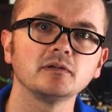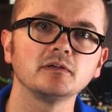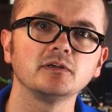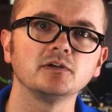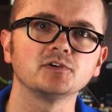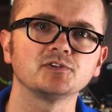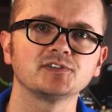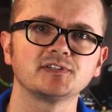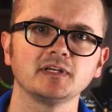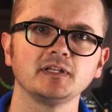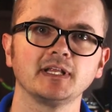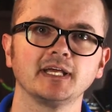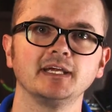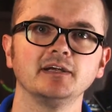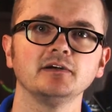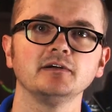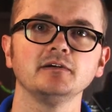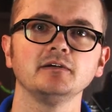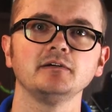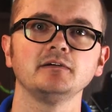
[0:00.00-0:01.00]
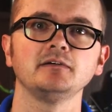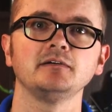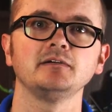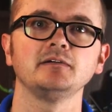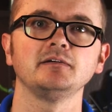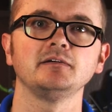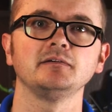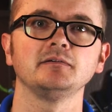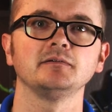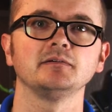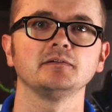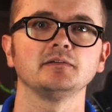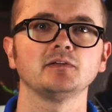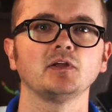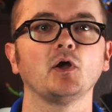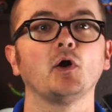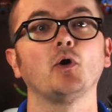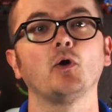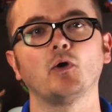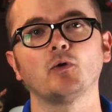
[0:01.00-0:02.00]
you're still here?
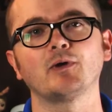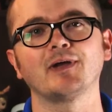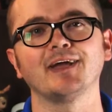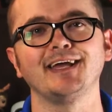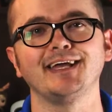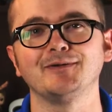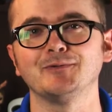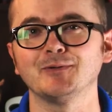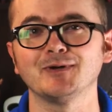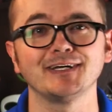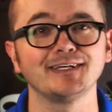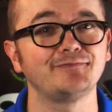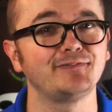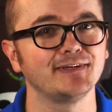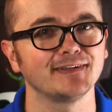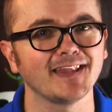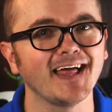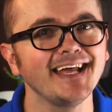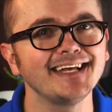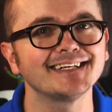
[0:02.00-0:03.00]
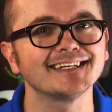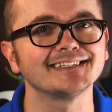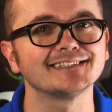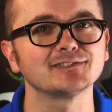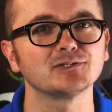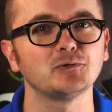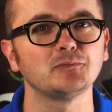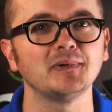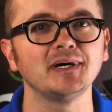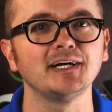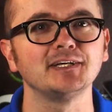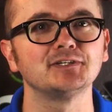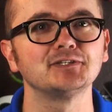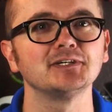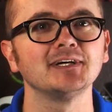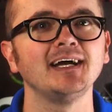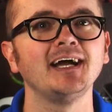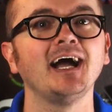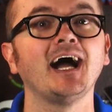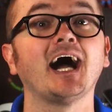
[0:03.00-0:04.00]
Okay, well, if you liked it so much,
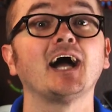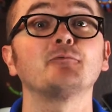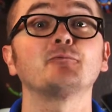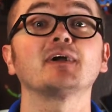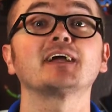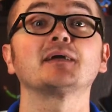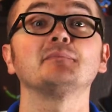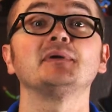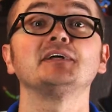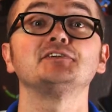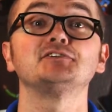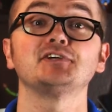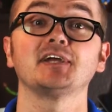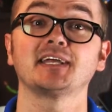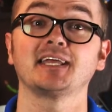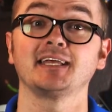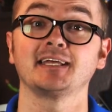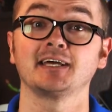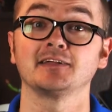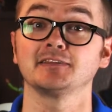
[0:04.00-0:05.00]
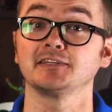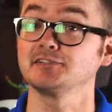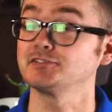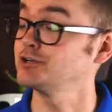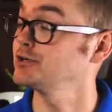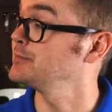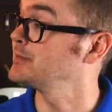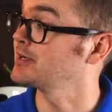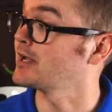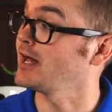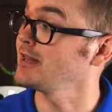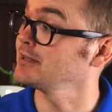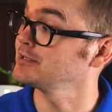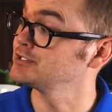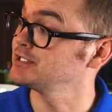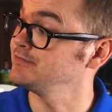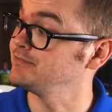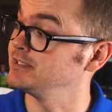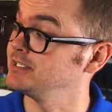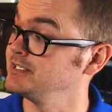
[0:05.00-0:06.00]
I recommend checking out these
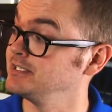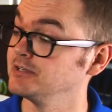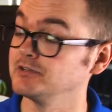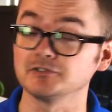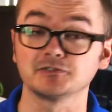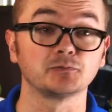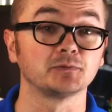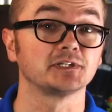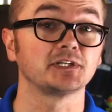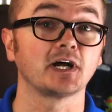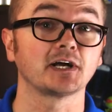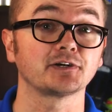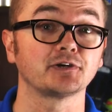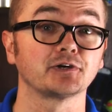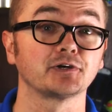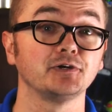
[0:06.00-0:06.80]
terminology videos with Dr.